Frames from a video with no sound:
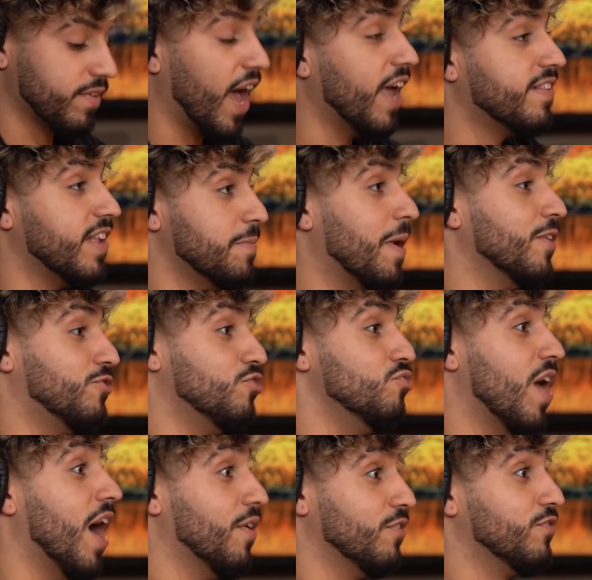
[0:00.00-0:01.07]
I say about
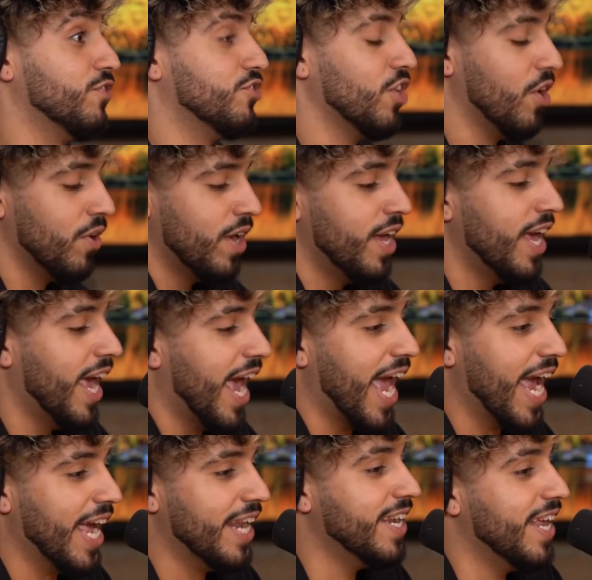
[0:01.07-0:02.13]
two hours for show.
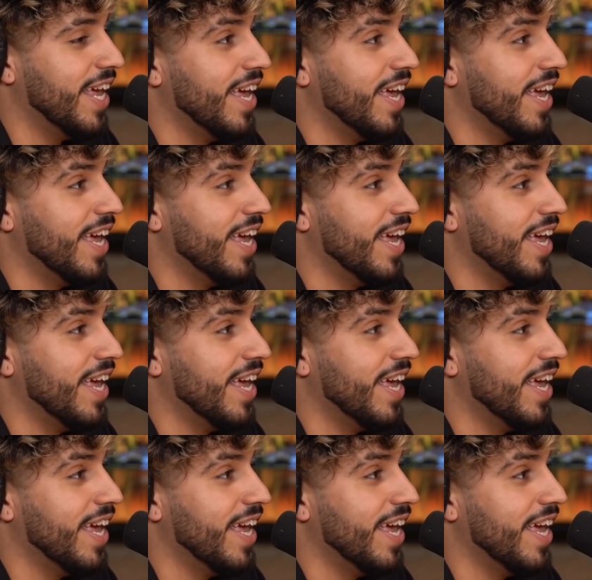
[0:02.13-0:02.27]
And Pete's